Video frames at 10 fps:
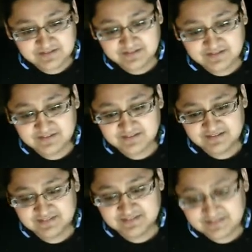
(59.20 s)

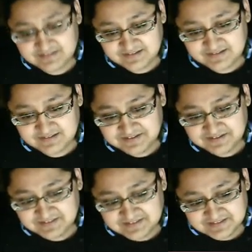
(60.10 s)

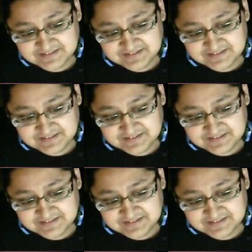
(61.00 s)
Nothing is said.